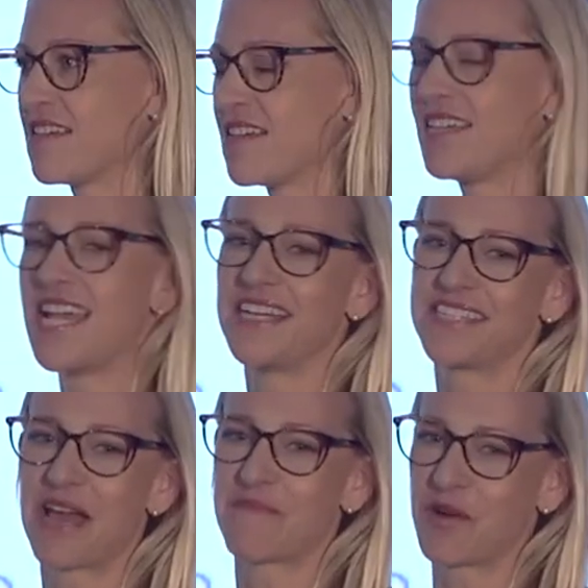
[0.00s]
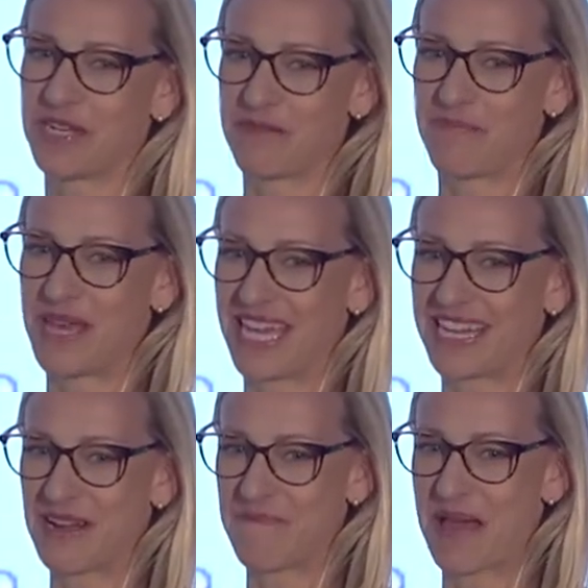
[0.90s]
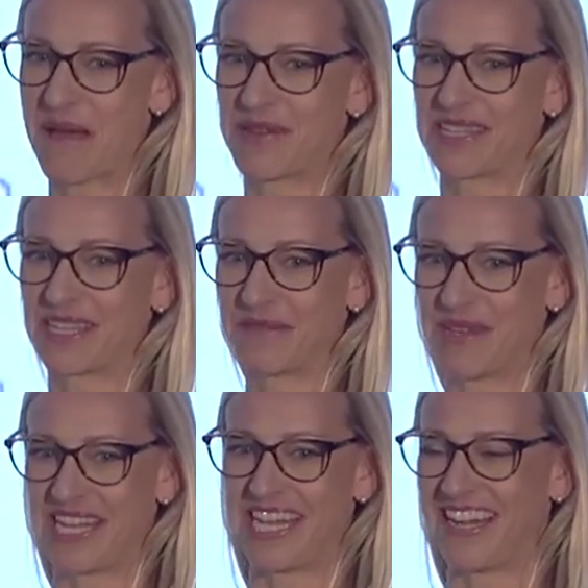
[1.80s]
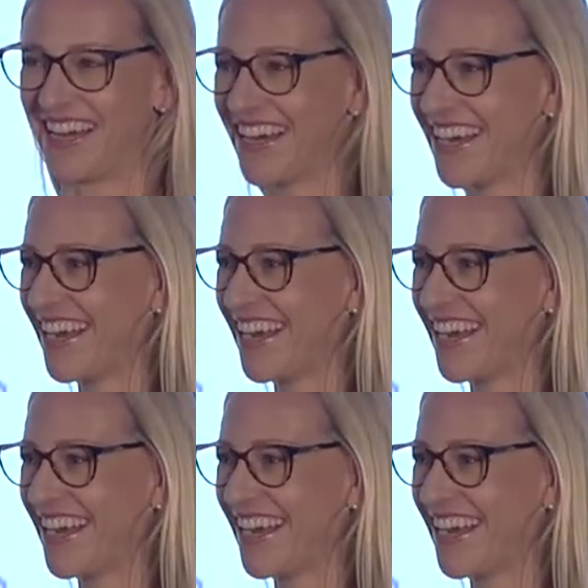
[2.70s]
Yes, I'm going to pick on Pep a little bit here.